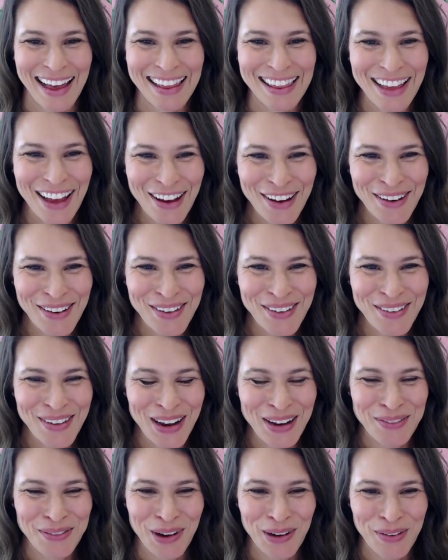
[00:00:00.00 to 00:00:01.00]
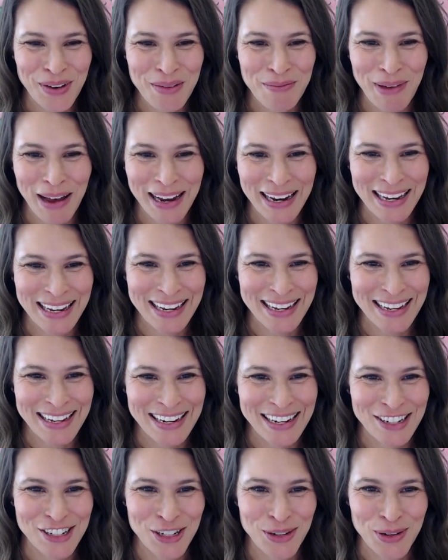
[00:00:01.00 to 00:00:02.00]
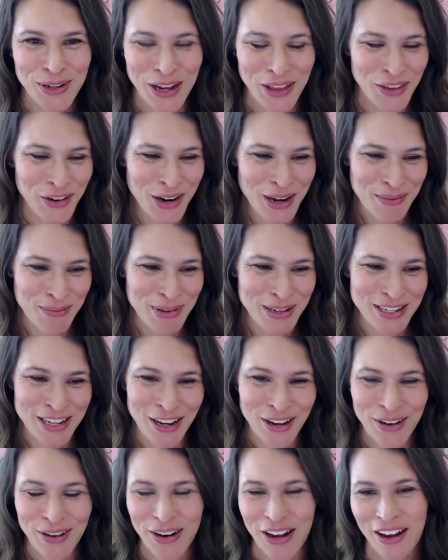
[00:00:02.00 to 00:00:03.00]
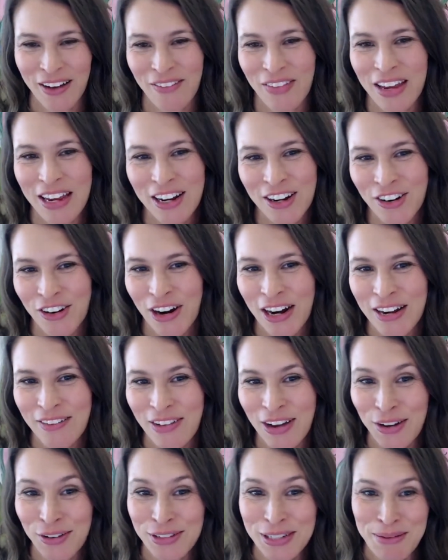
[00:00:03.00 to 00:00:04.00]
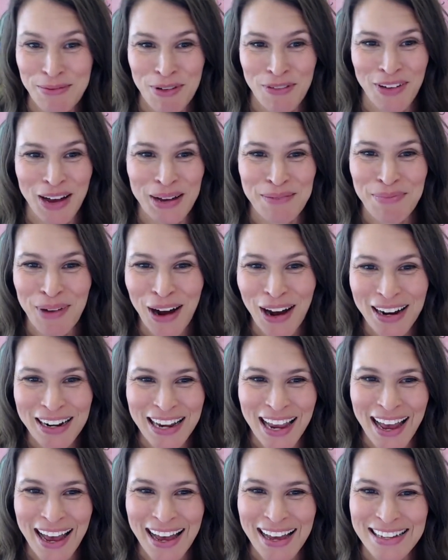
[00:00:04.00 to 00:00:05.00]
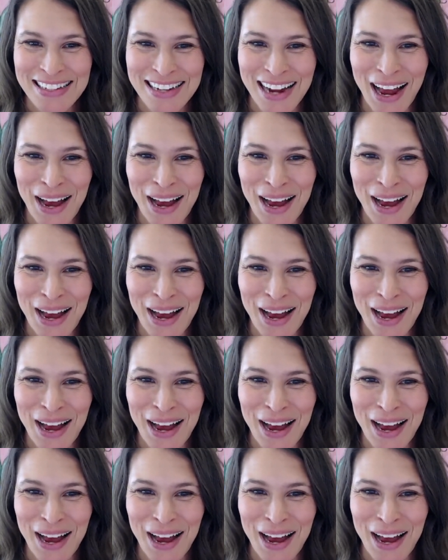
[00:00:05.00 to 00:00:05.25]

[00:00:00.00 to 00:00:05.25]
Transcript: Hello, and welcome back in to another episode of the Integrative Health Simplified podcast.